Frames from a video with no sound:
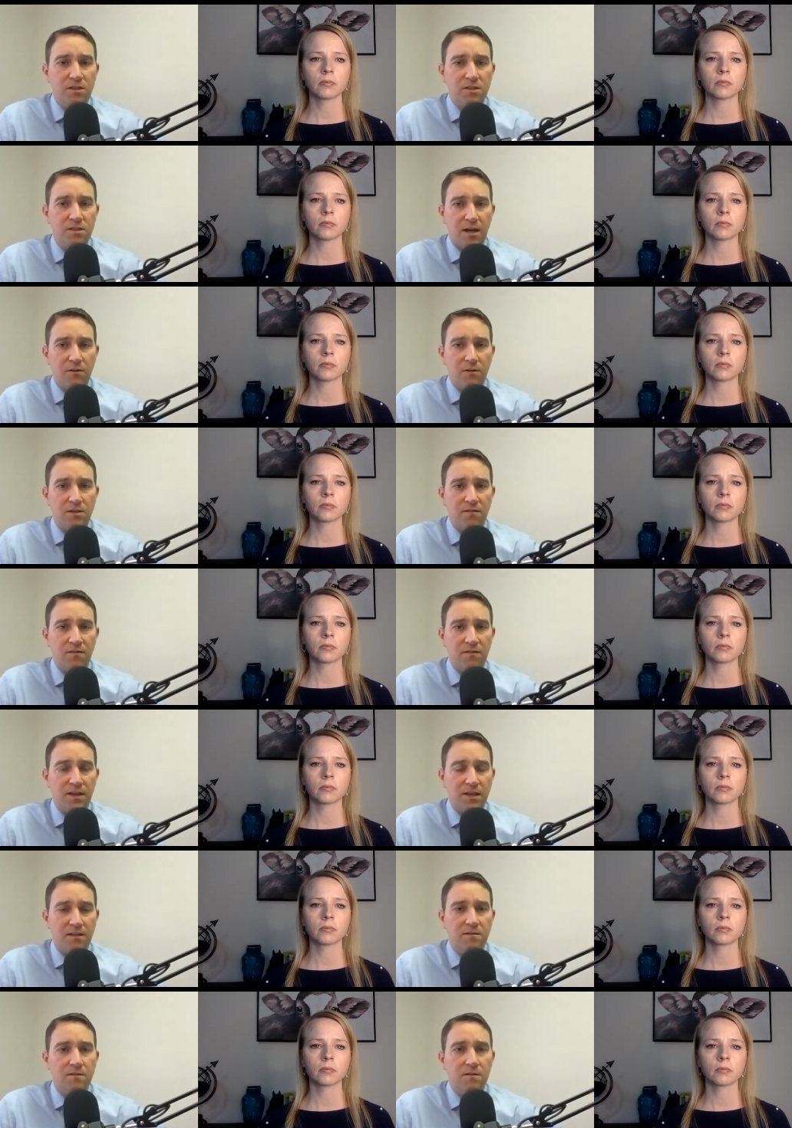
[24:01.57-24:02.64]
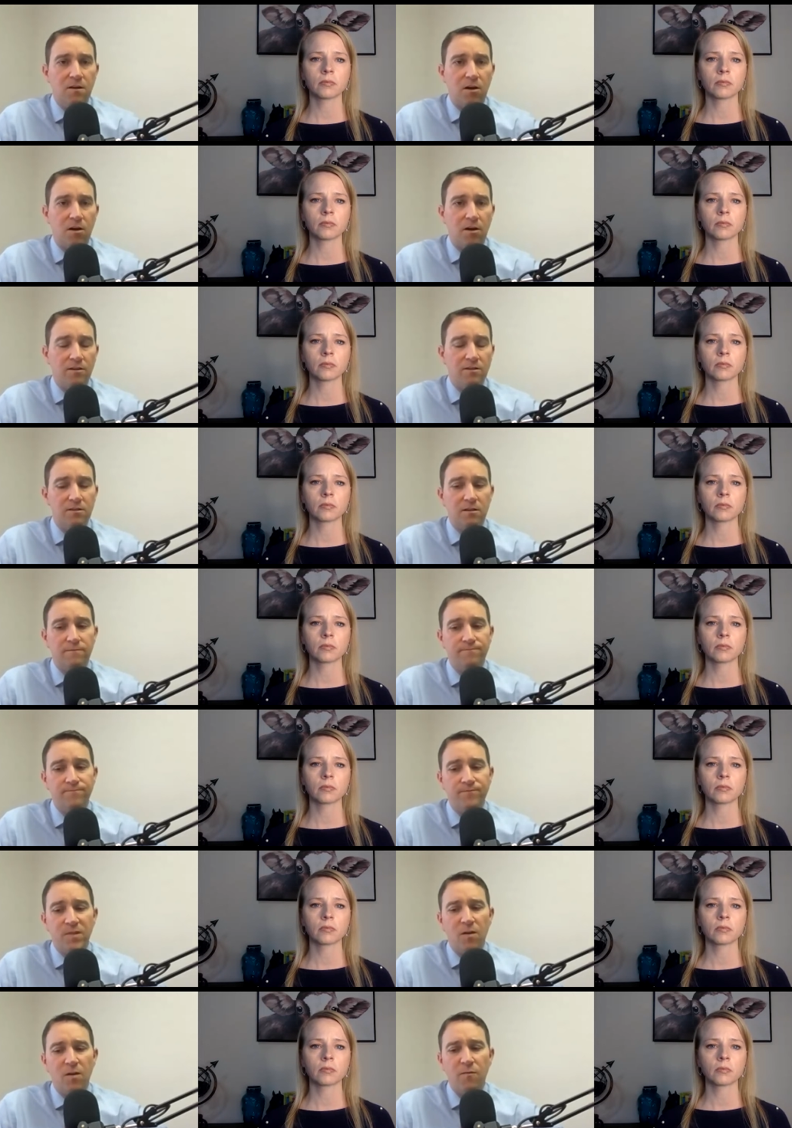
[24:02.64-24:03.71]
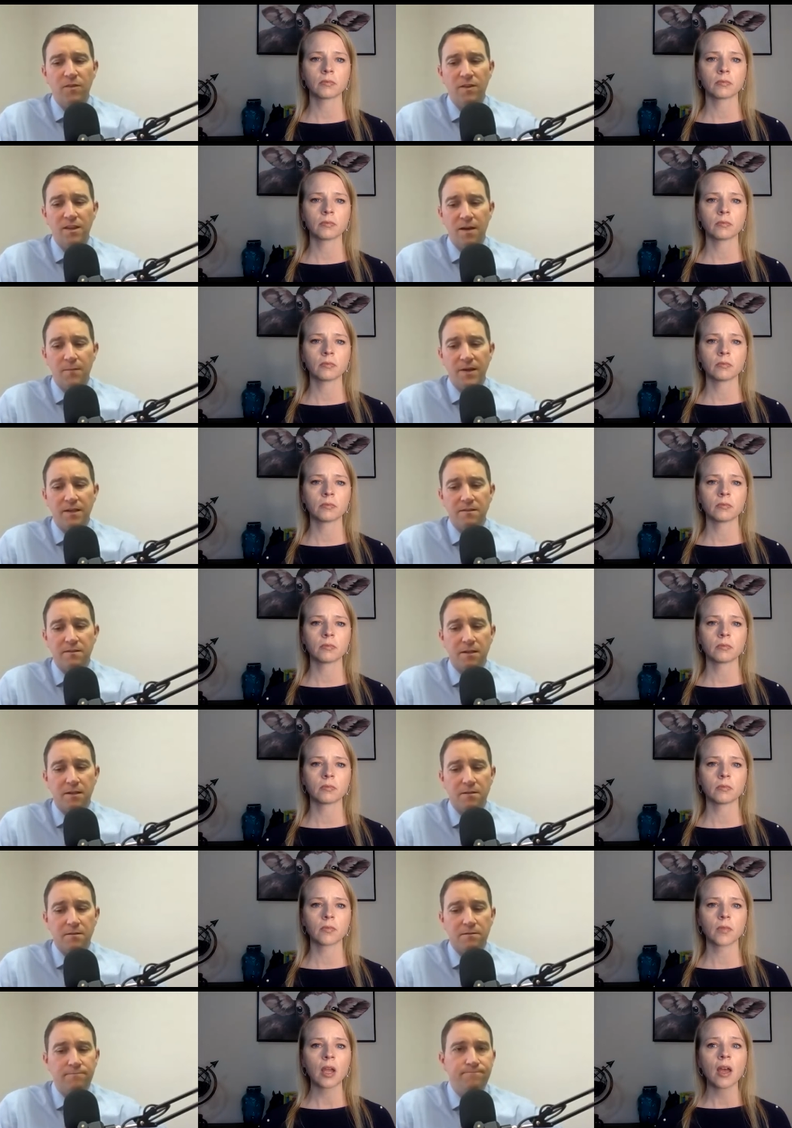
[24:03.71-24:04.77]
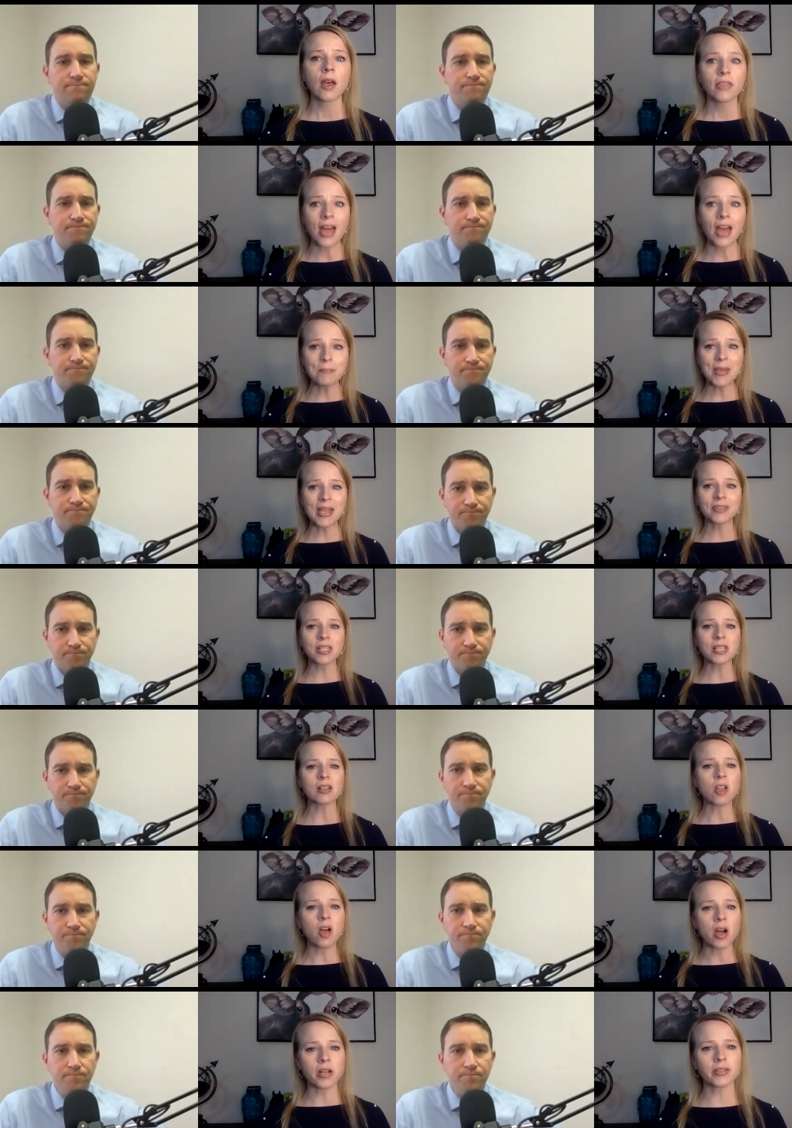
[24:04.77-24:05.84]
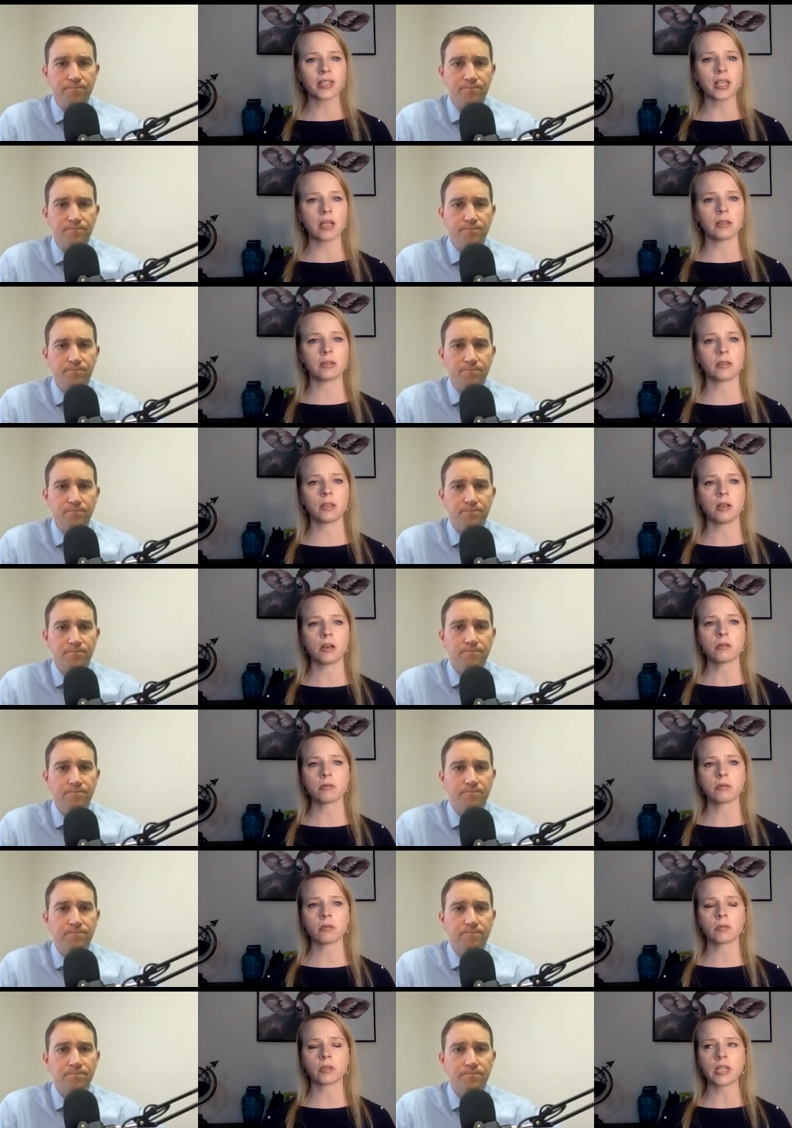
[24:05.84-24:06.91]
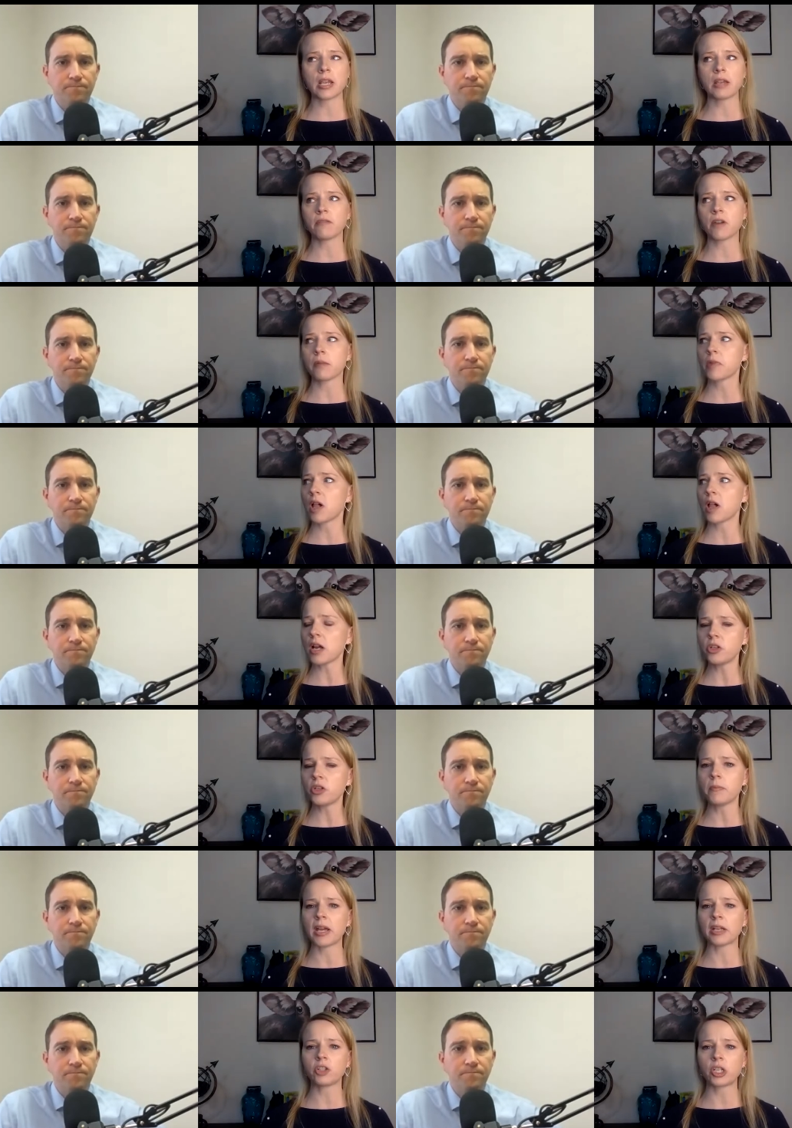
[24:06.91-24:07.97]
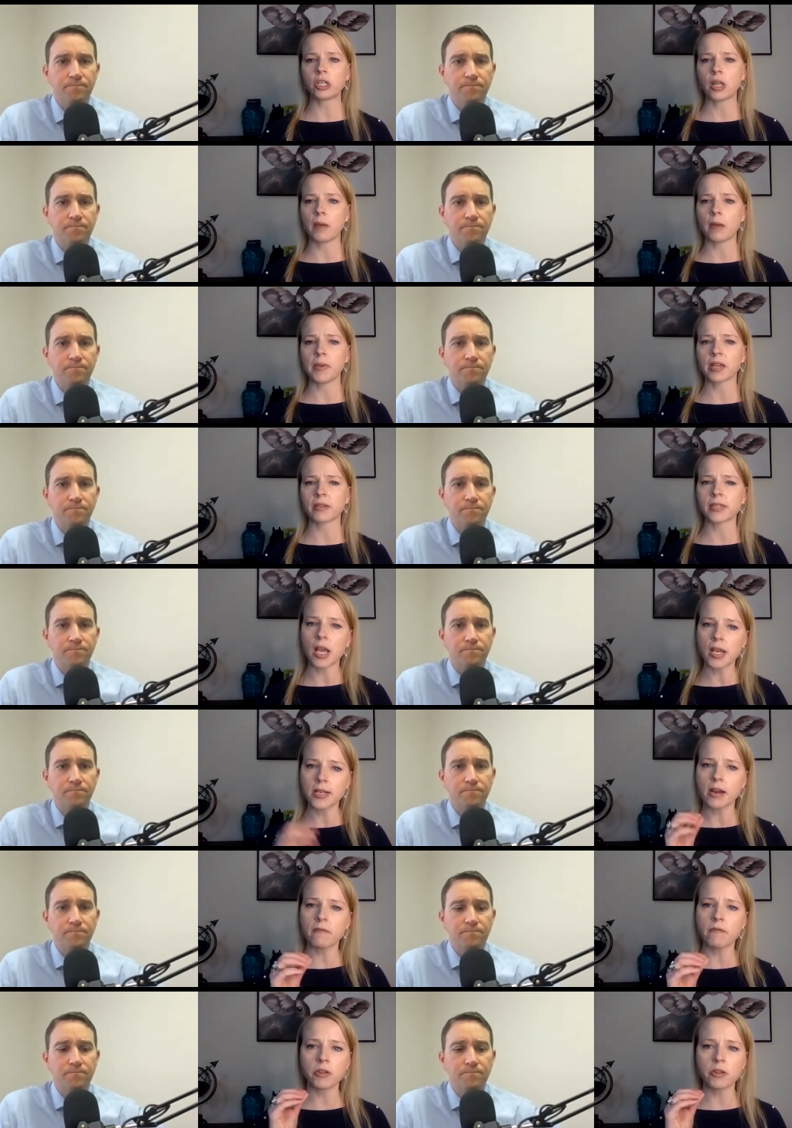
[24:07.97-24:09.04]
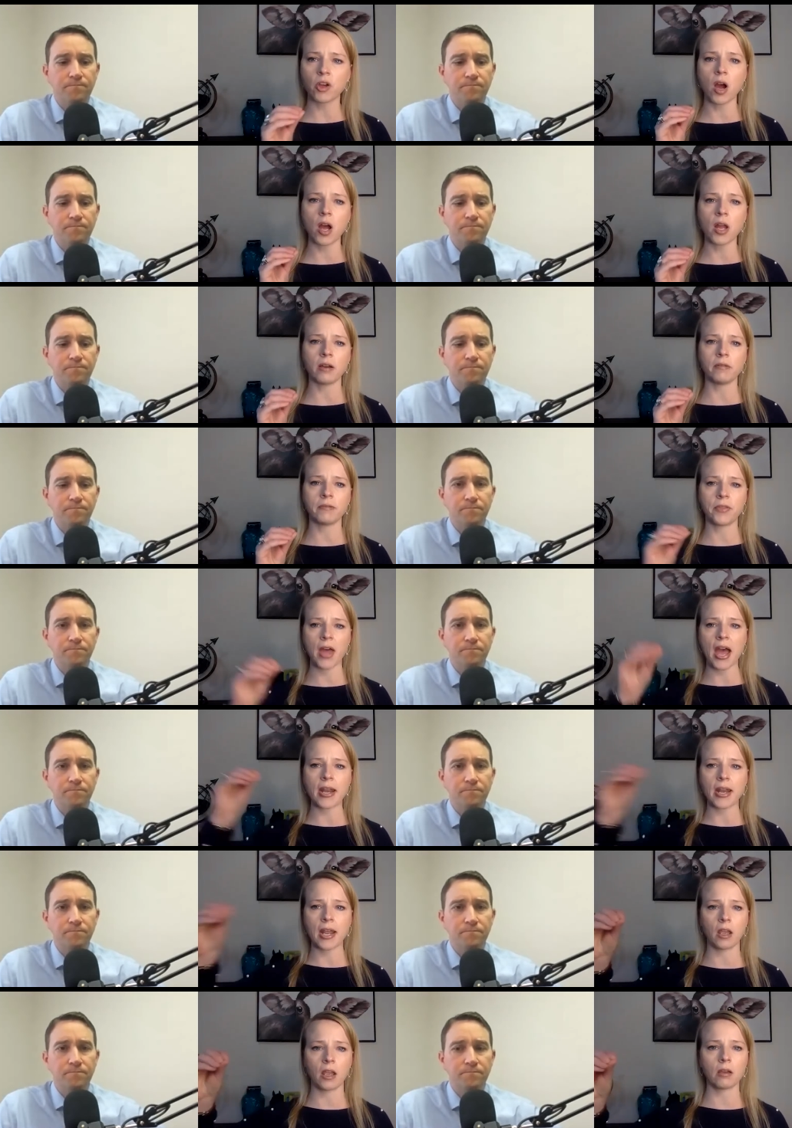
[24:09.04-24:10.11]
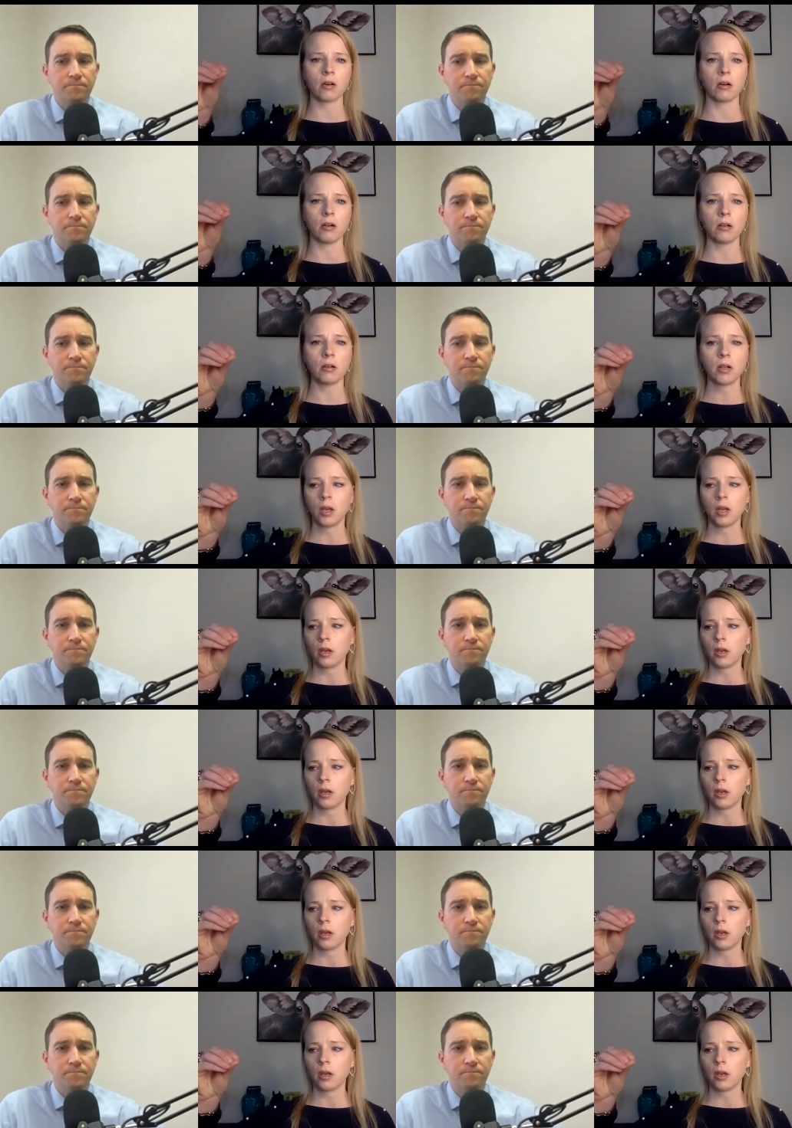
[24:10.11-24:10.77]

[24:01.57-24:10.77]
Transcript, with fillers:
Speaker 1: how tough things are. So hopefully that makes sense.
Speaker 2: That makes a lot of sense. You know, Dave, I'm glad you mentioned that because I never thought of that angle